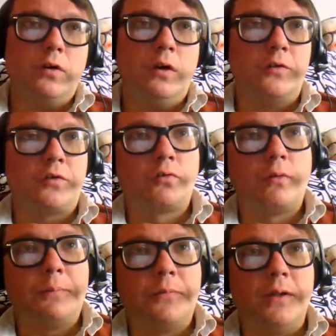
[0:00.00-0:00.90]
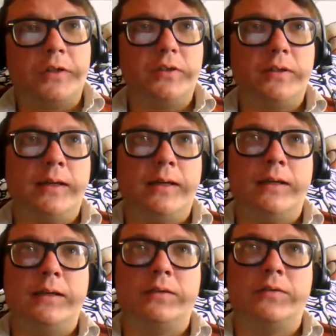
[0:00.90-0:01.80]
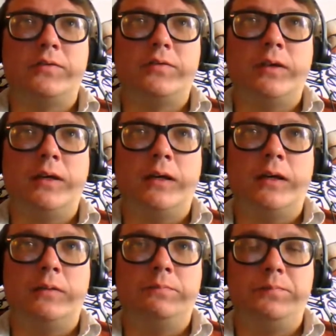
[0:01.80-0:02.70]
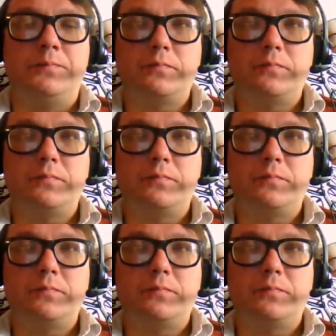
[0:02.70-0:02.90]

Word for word: as corruptish and um,